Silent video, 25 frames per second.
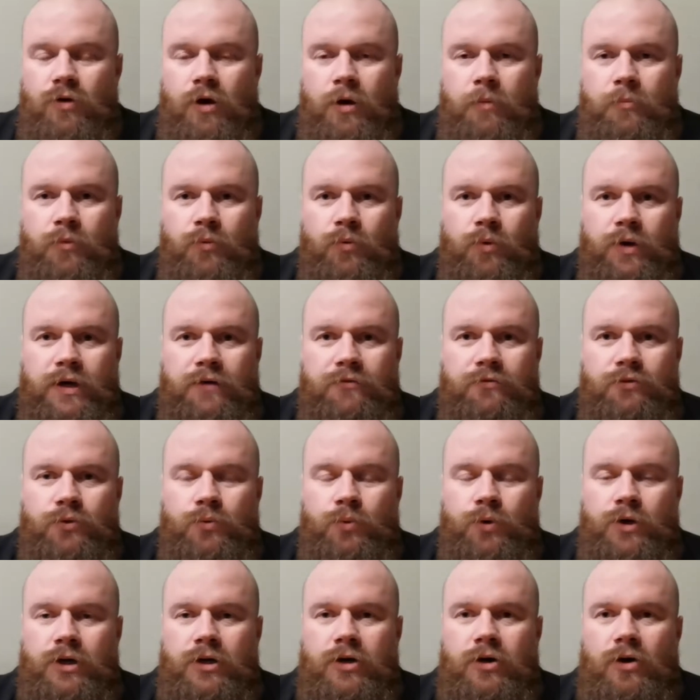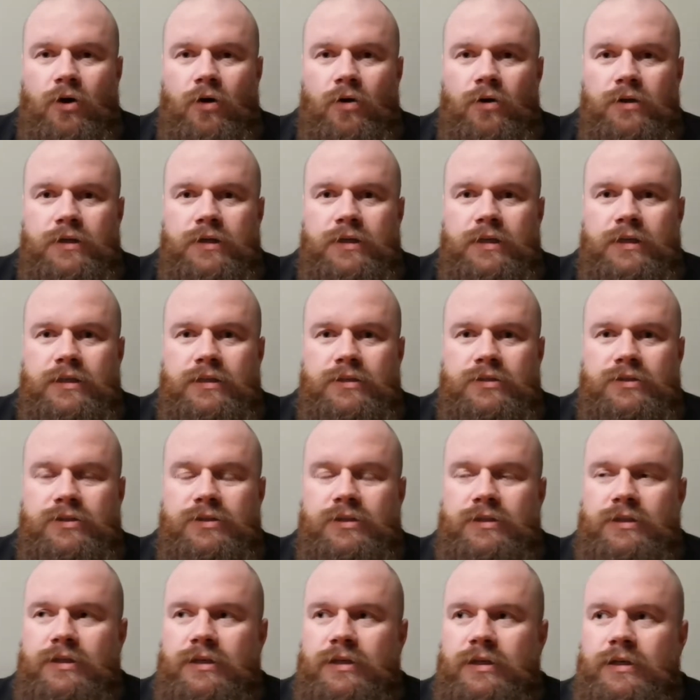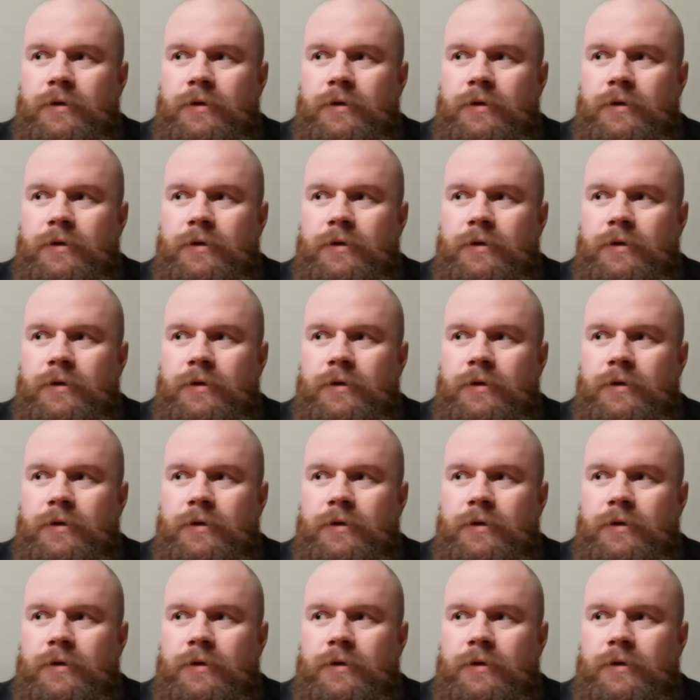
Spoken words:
rum, whatever you want to call it, is